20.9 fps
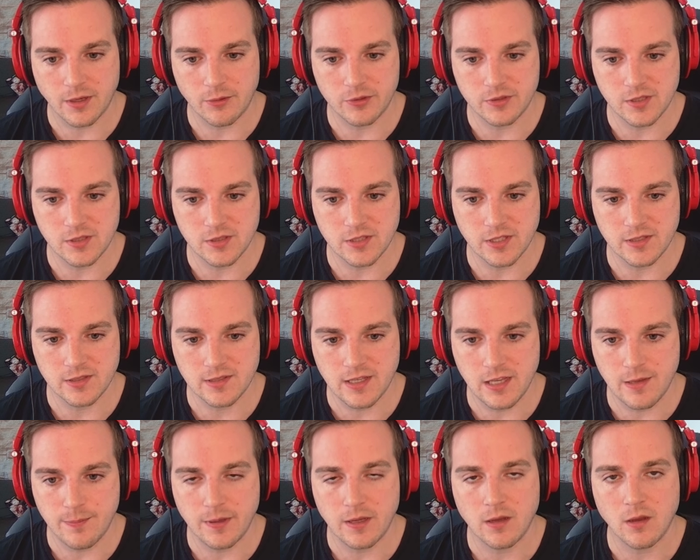would suggest
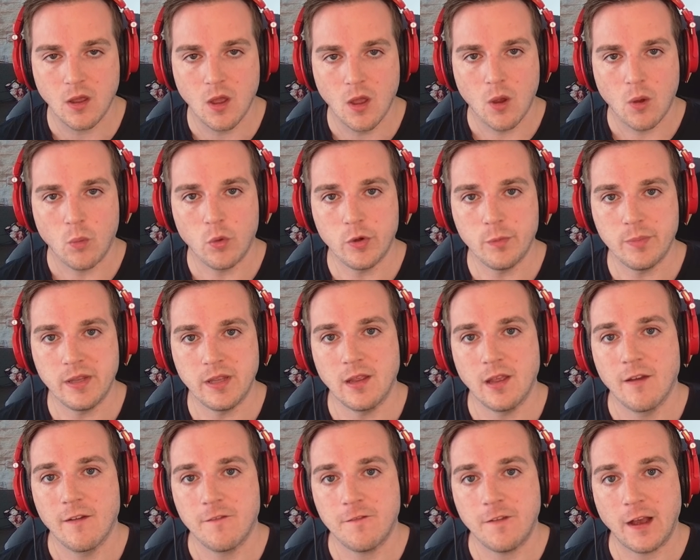keeping would be
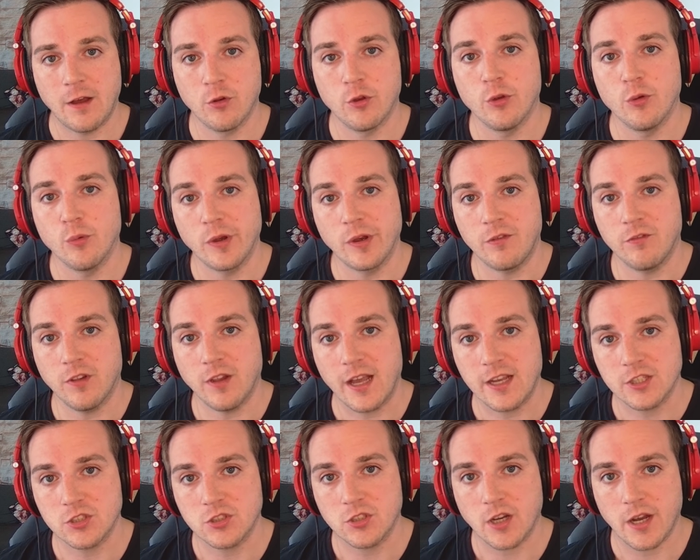found in raid
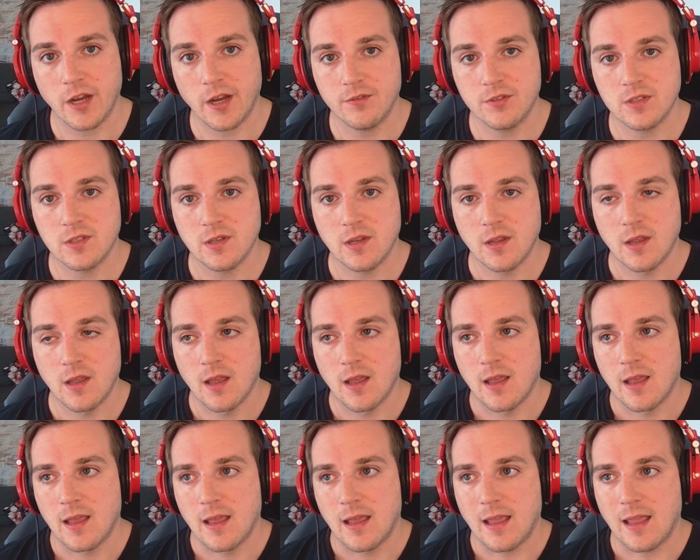flash drives
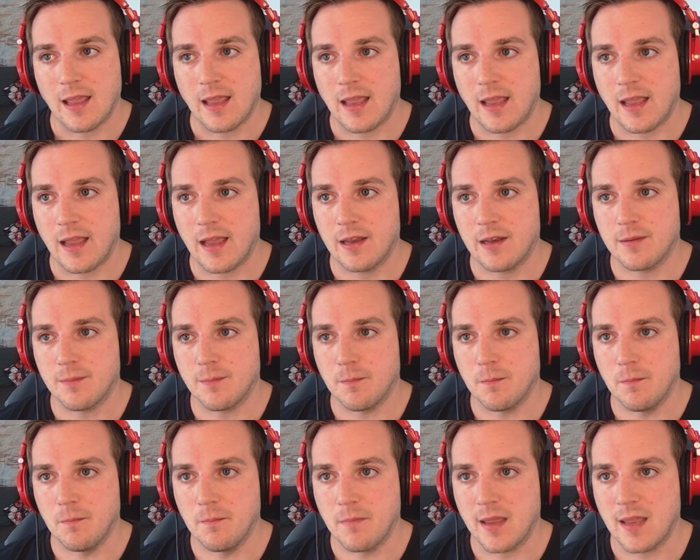and
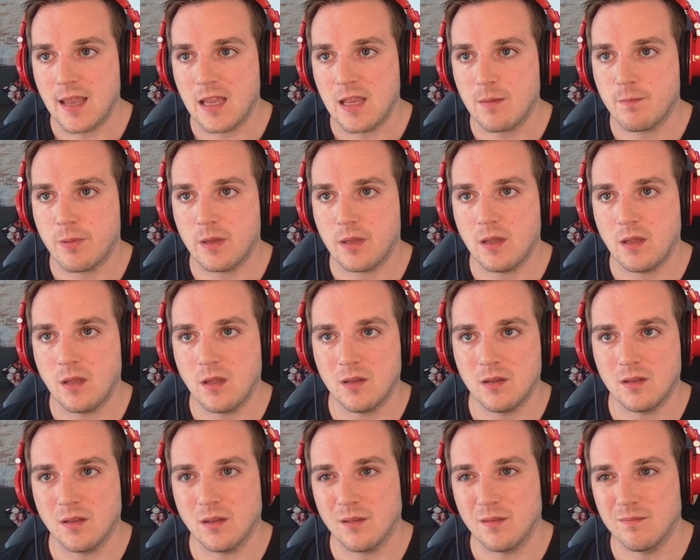
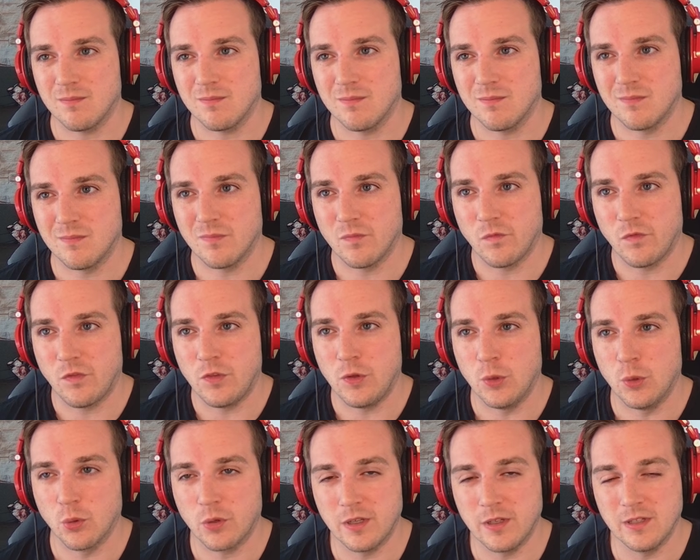maybe
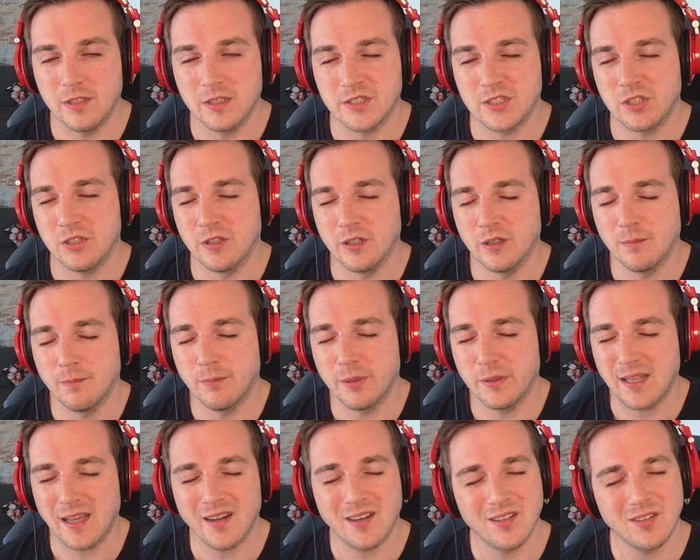fuel conditioner, but
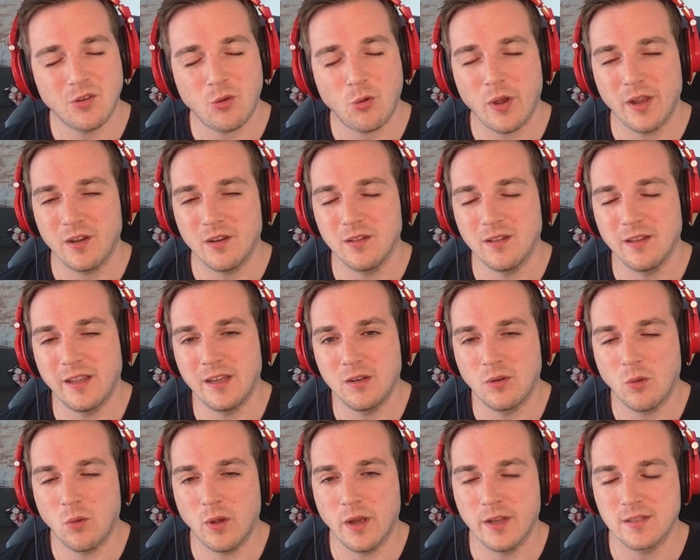that is quite a late
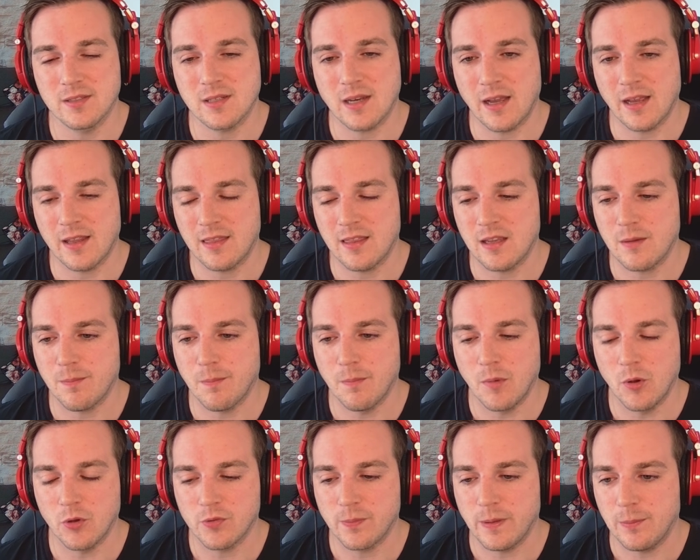quest. I think
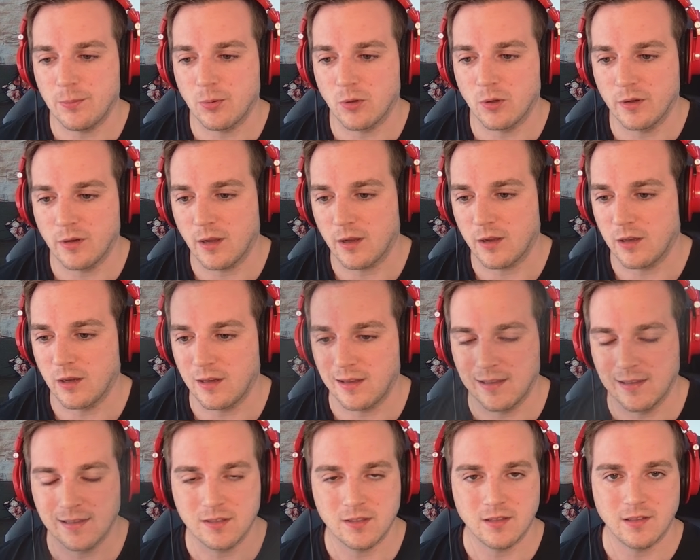most people are not going to
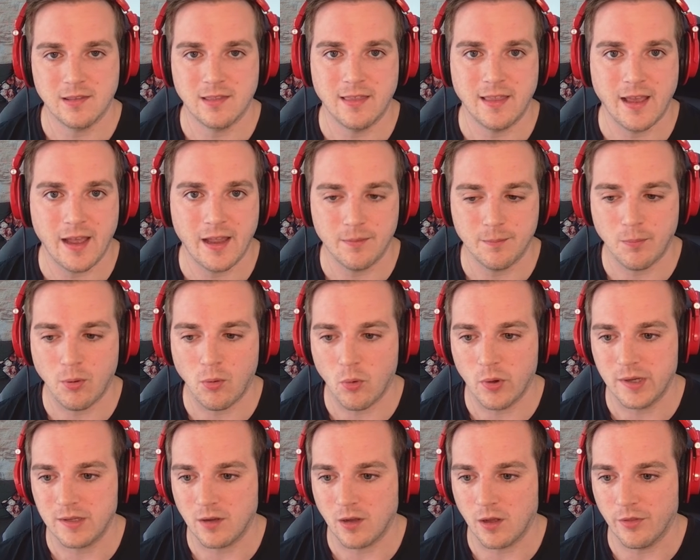get to that
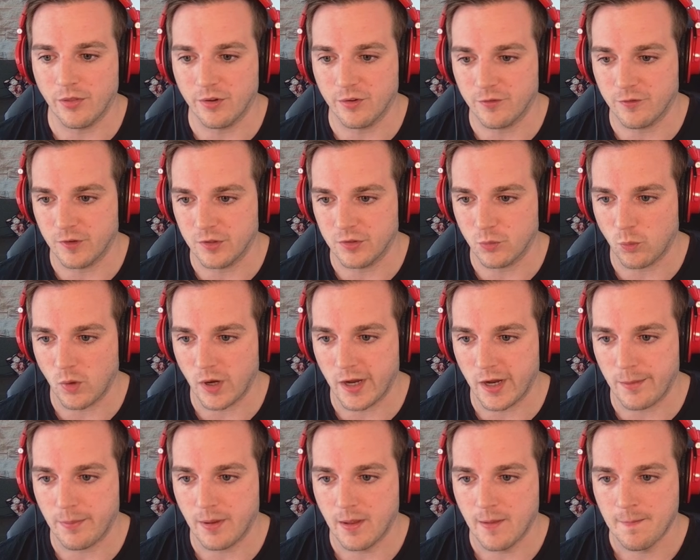point on their first
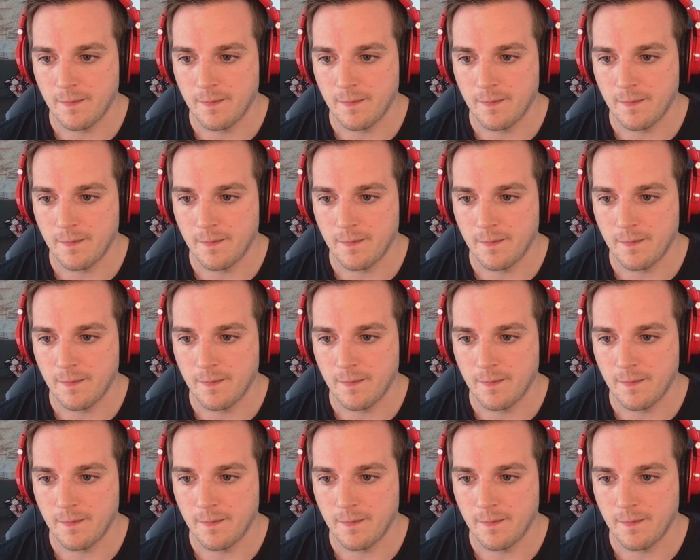wipe,